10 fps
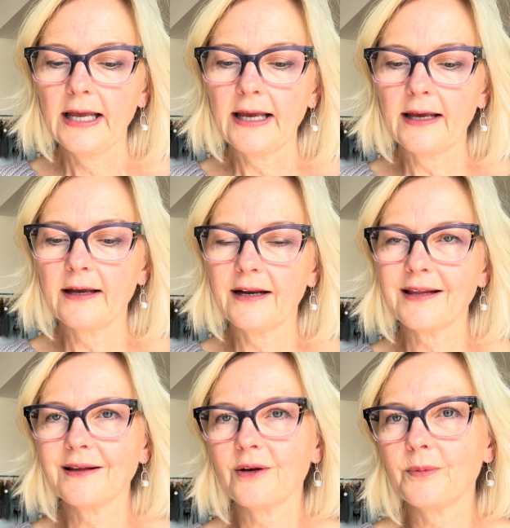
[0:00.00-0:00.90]
and I
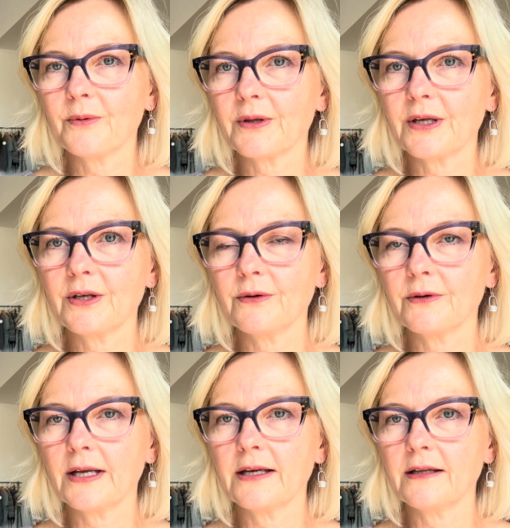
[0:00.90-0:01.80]
think it'll be really cute
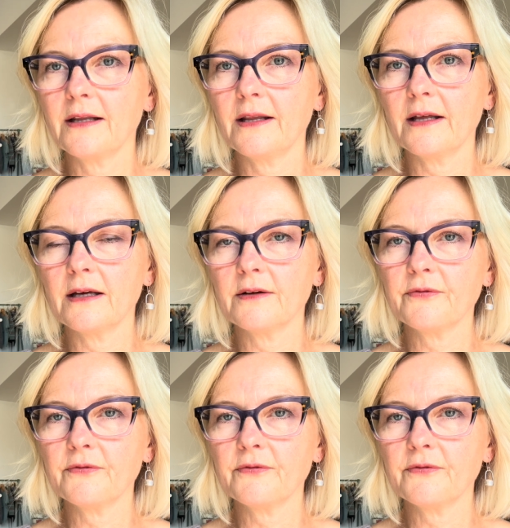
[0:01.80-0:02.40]
in the